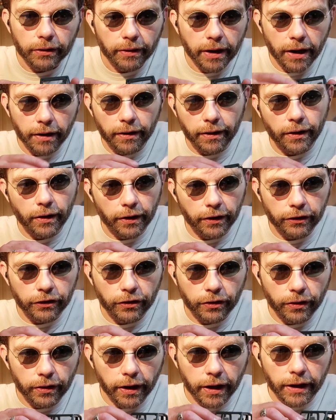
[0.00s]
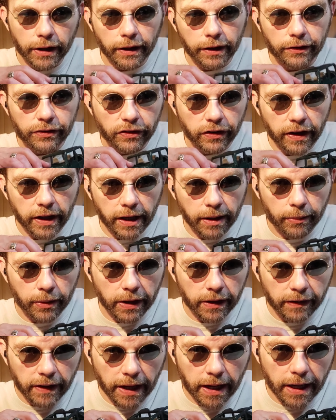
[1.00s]
Aaron Archer and his team,
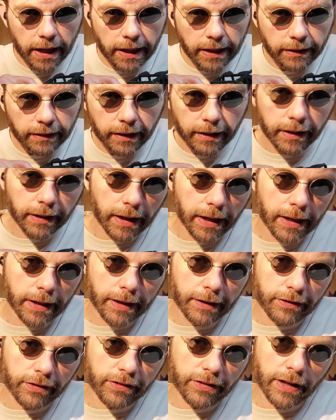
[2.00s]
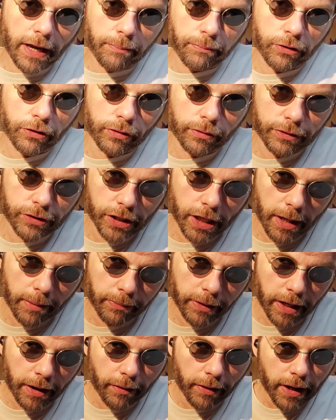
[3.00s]
they did an exceptional job.
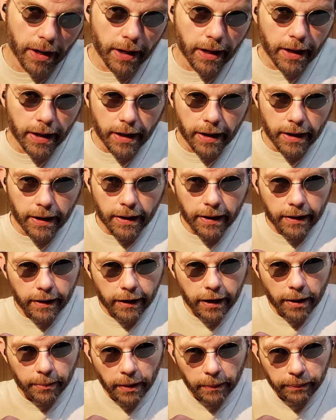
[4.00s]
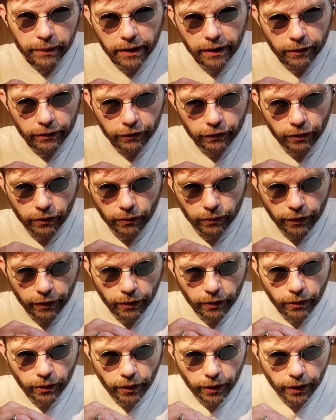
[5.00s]
Now, come up here to the
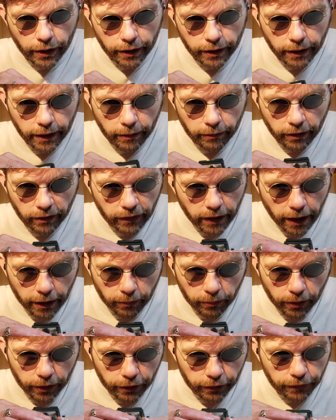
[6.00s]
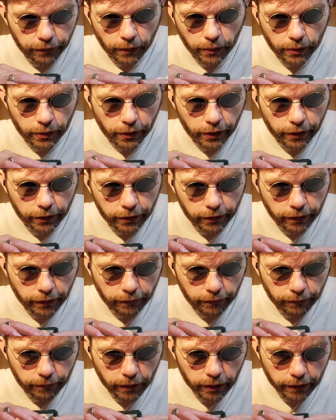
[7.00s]
hood, and we've got a wonderful hood. You can
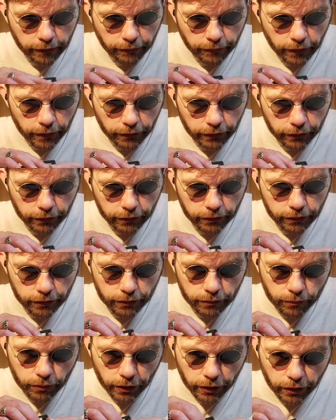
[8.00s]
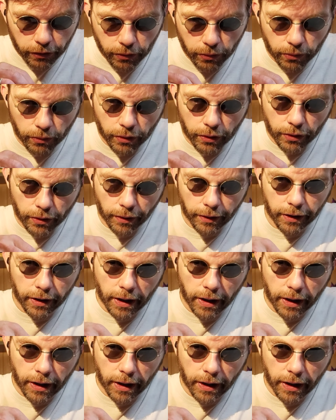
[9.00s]
feel this really cool hood.